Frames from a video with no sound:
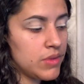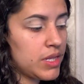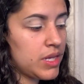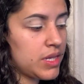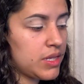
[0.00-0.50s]

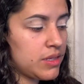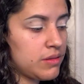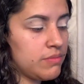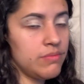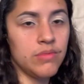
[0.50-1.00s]
the
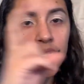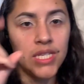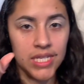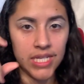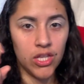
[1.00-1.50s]

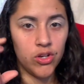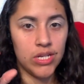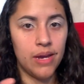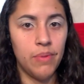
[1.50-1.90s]
concealer type